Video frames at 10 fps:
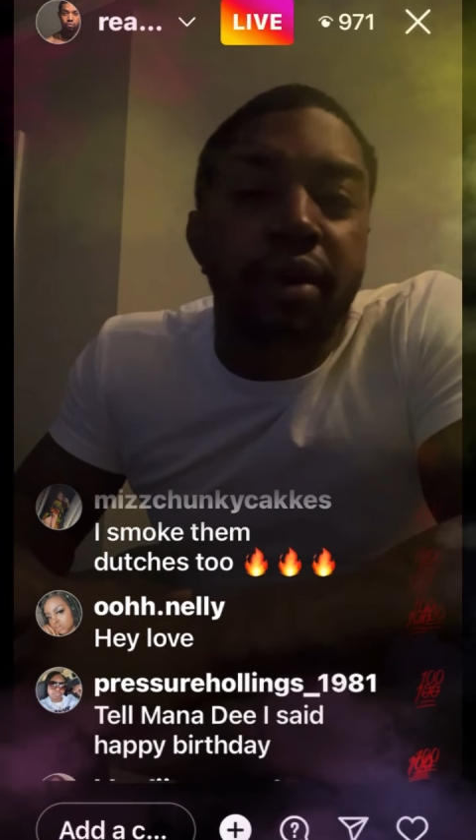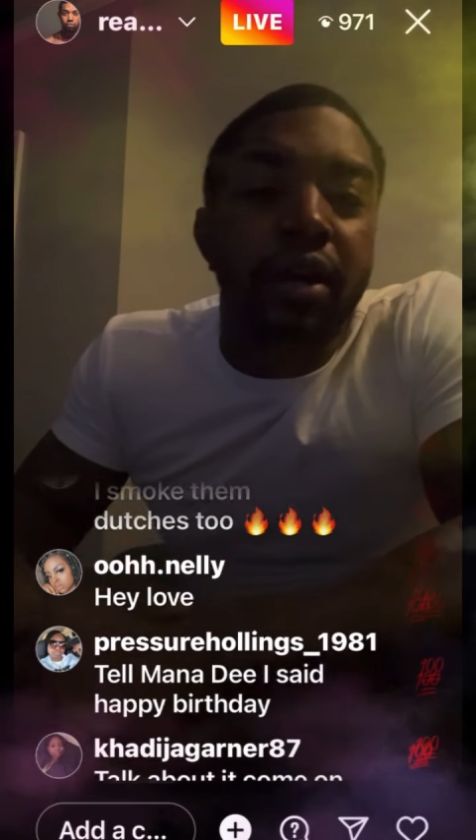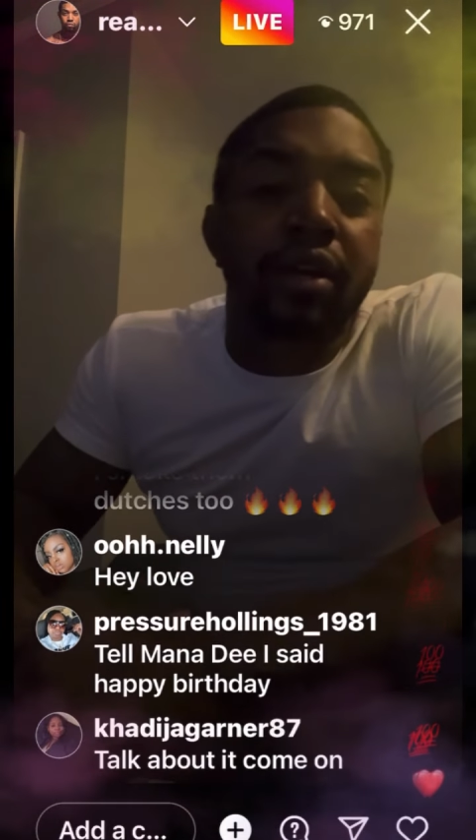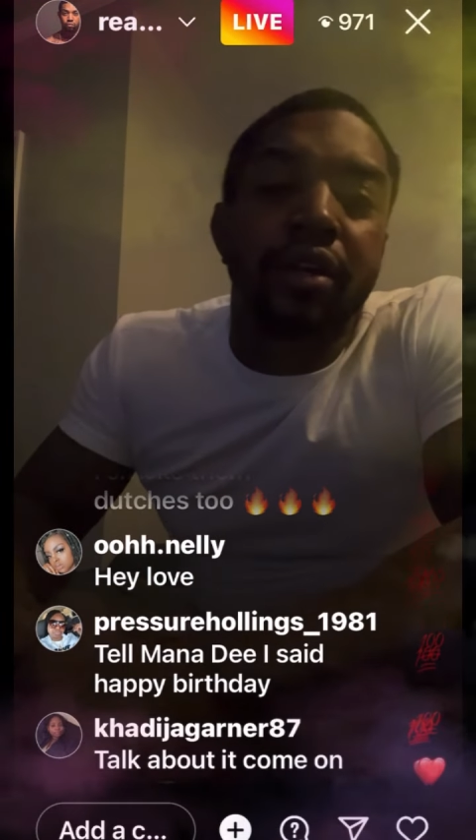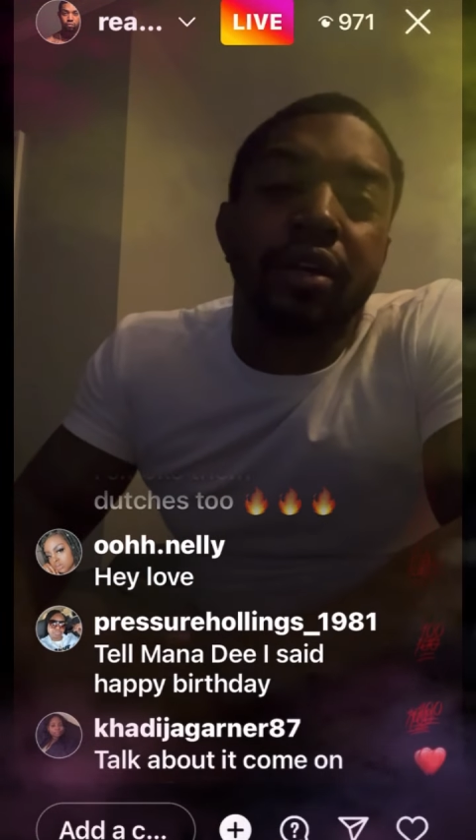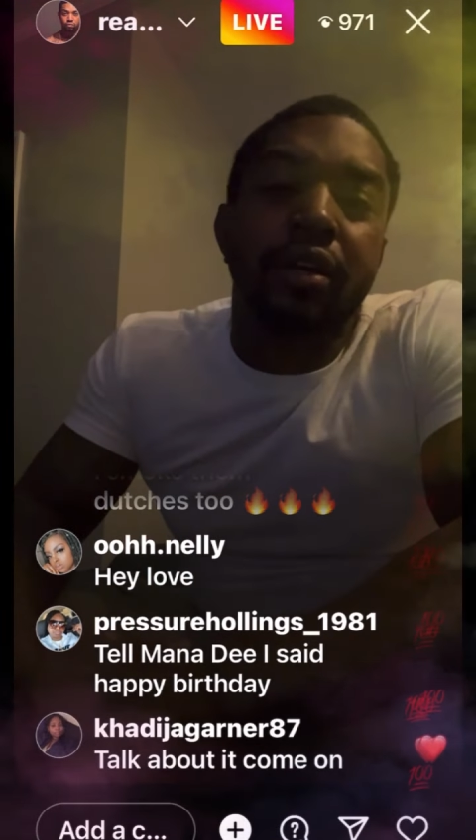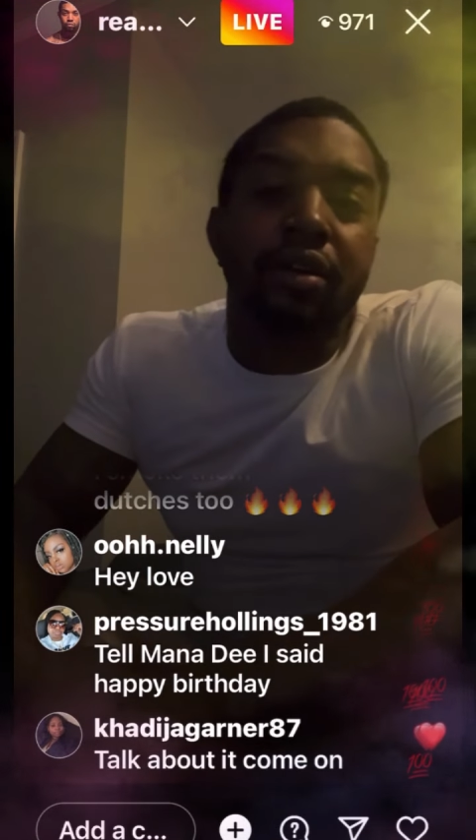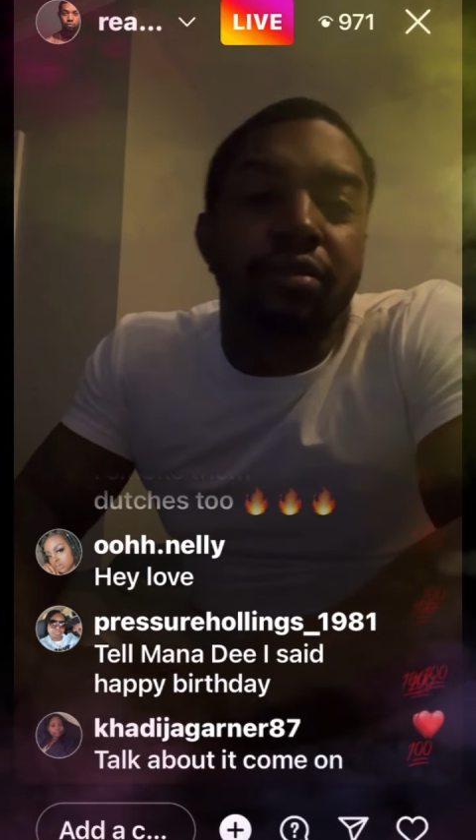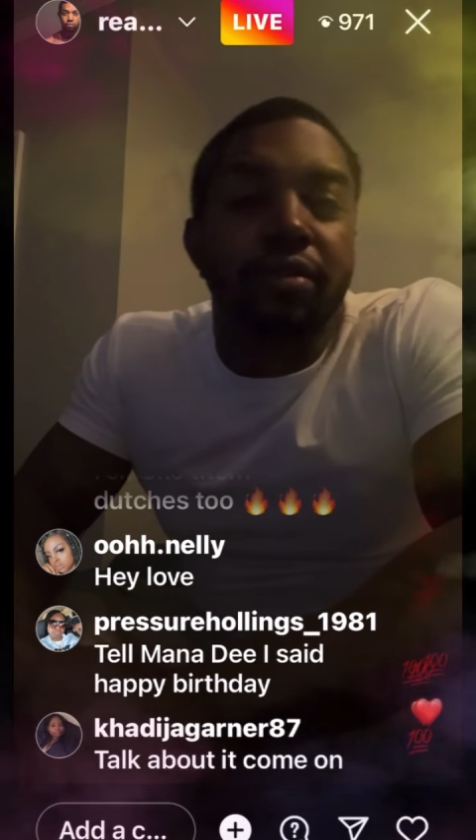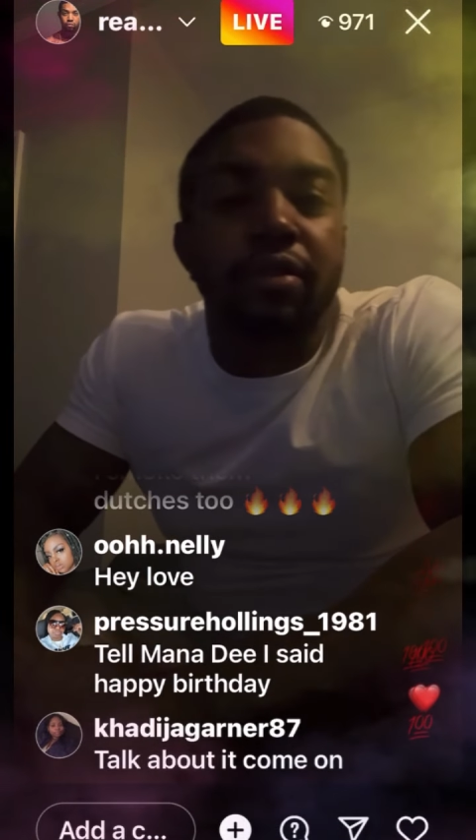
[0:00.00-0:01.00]
banning,
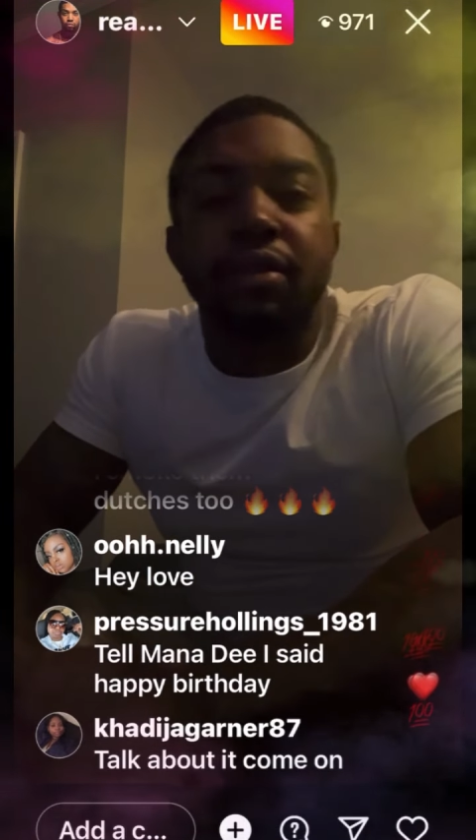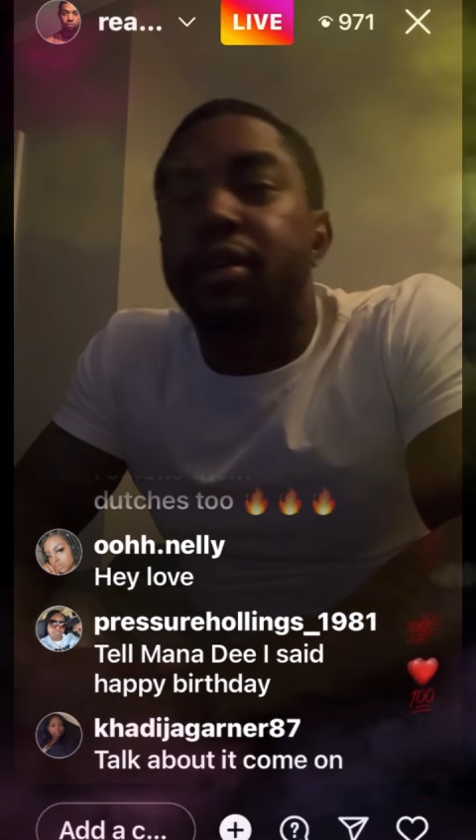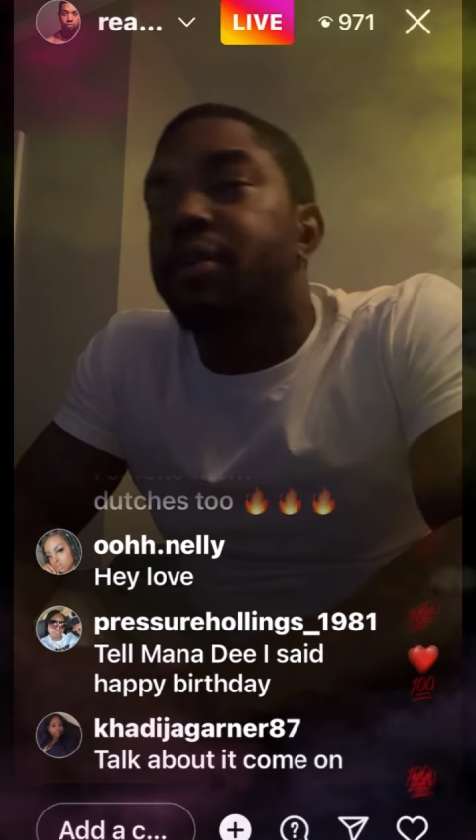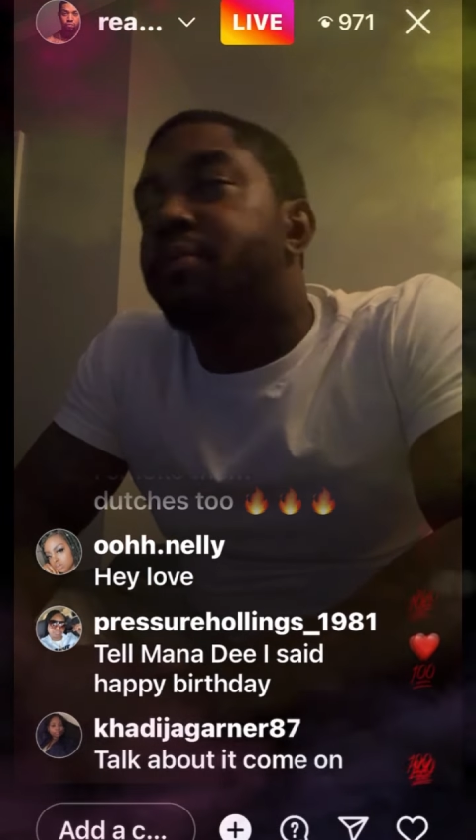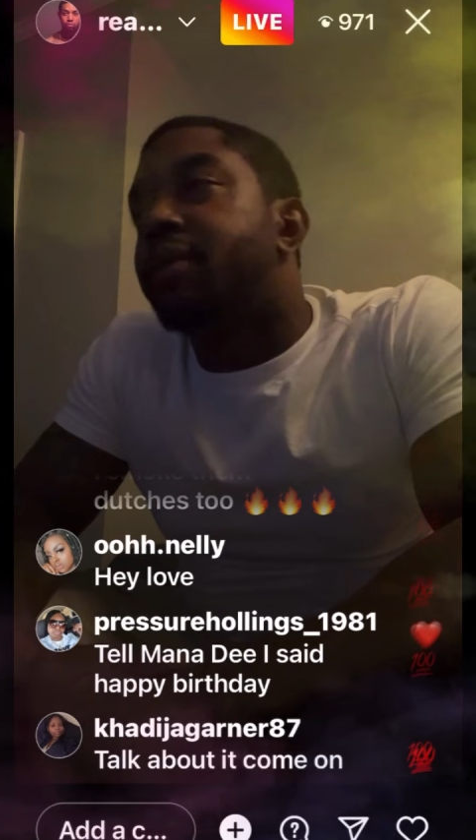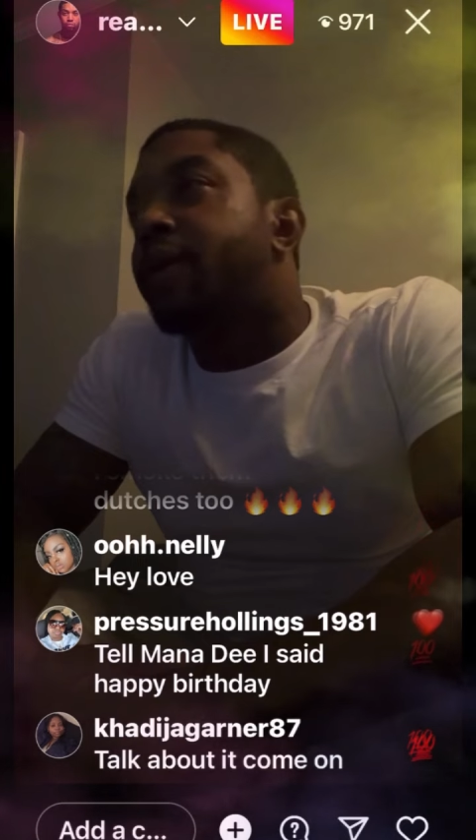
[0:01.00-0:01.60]
nigga, you know what I mean?